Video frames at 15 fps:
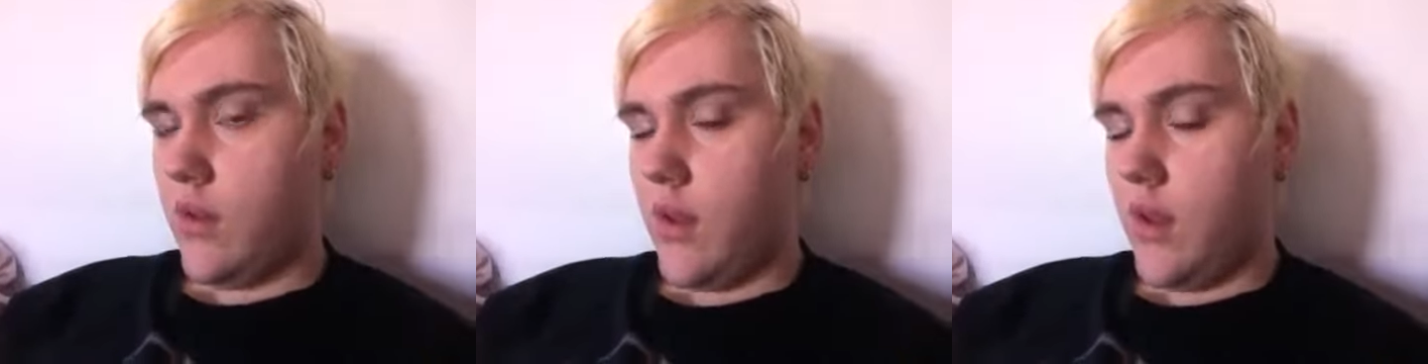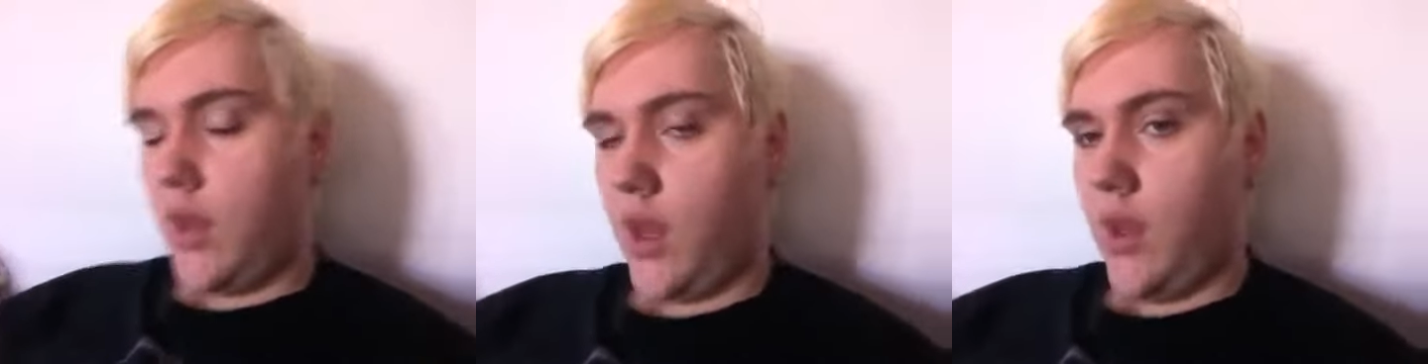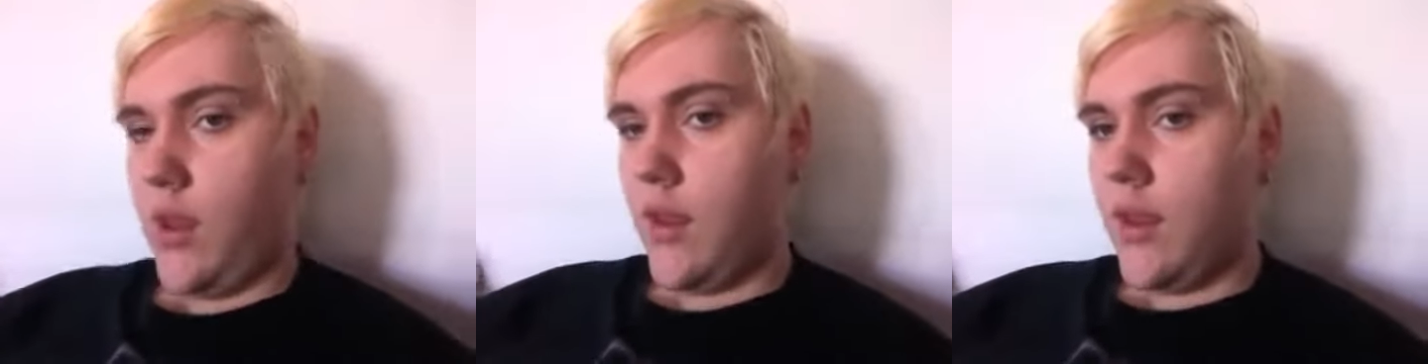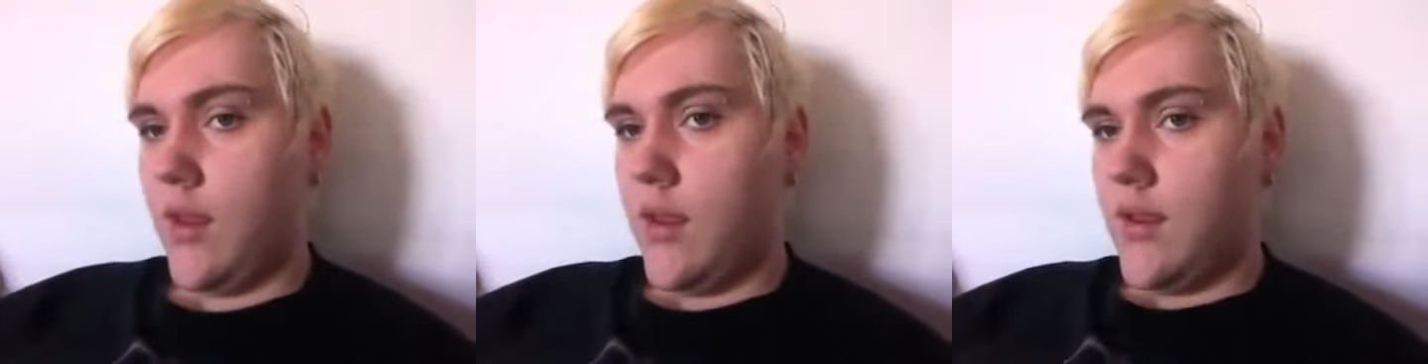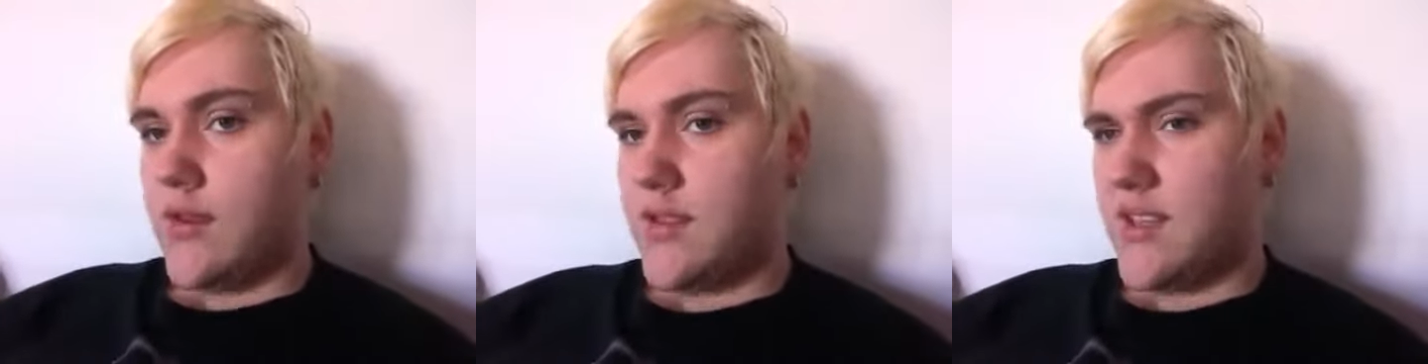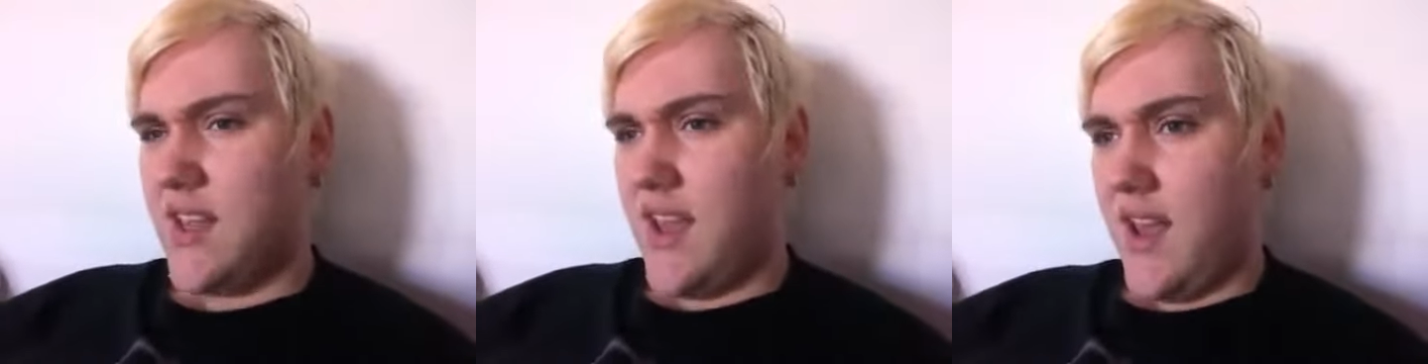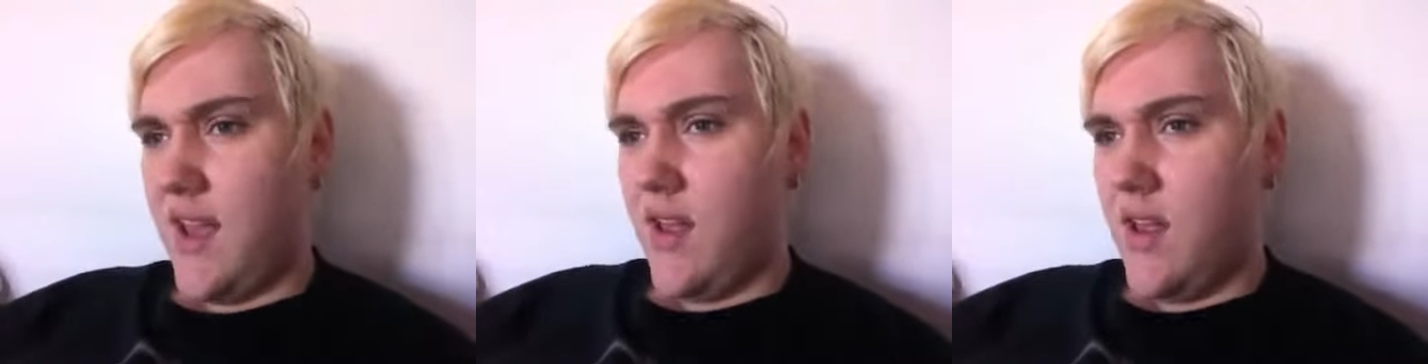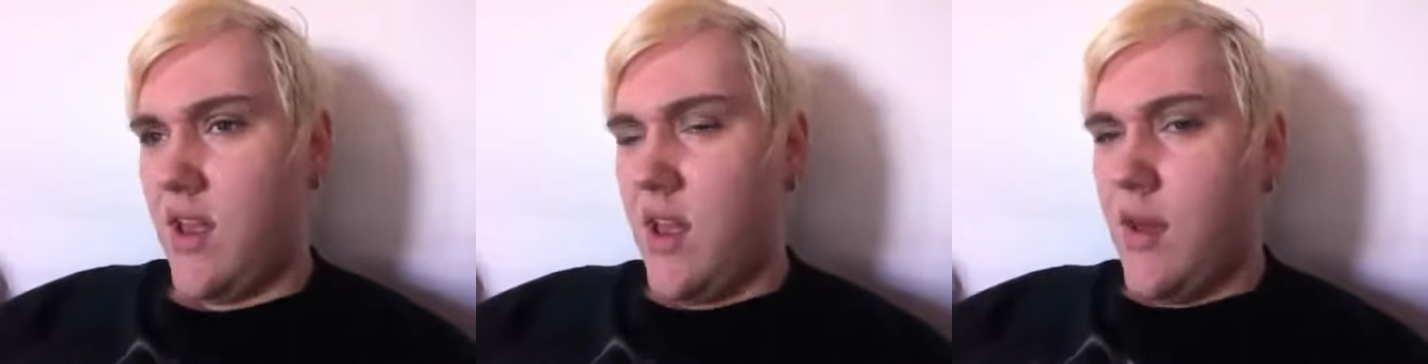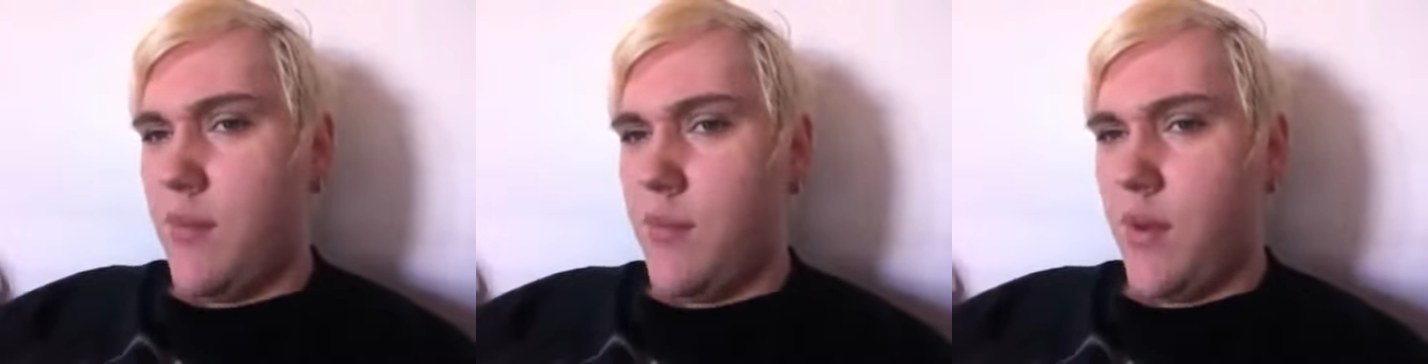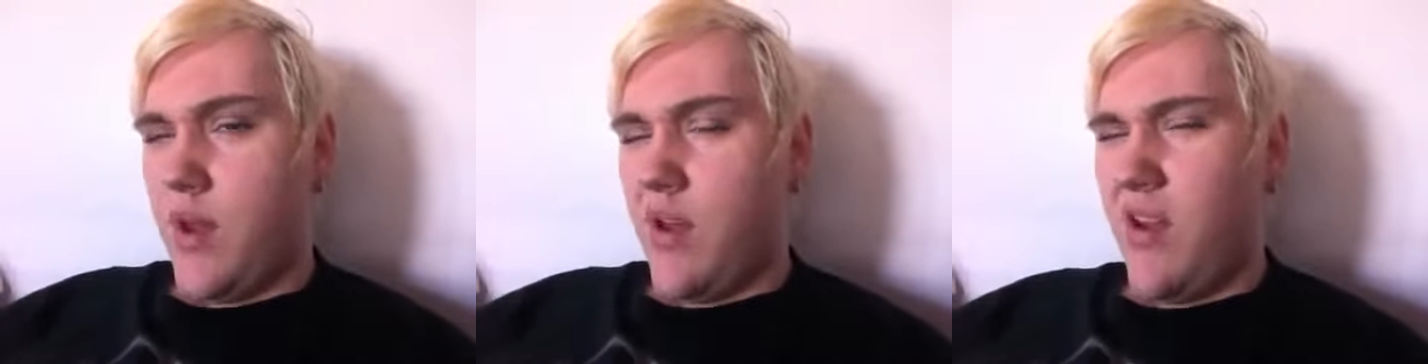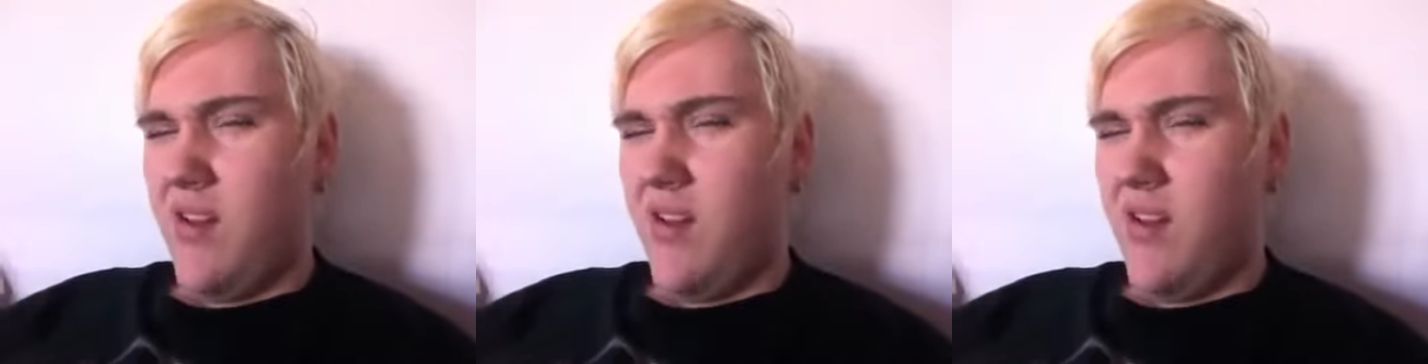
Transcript: uh, so yeah, but